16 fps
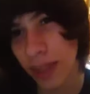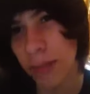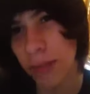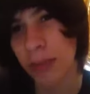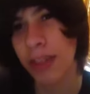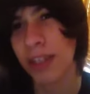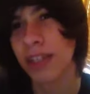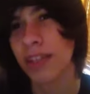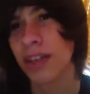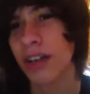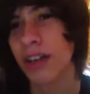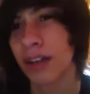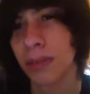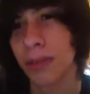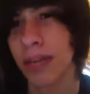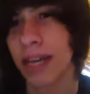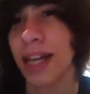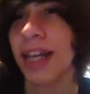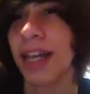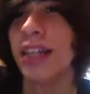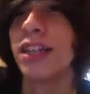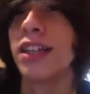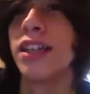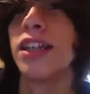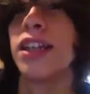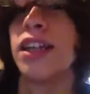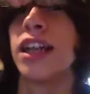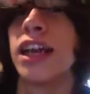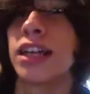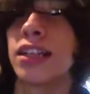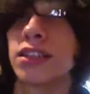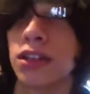Put these on my head.
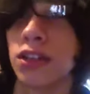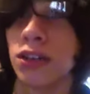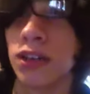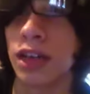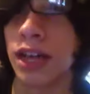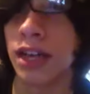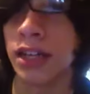Like, so, okay,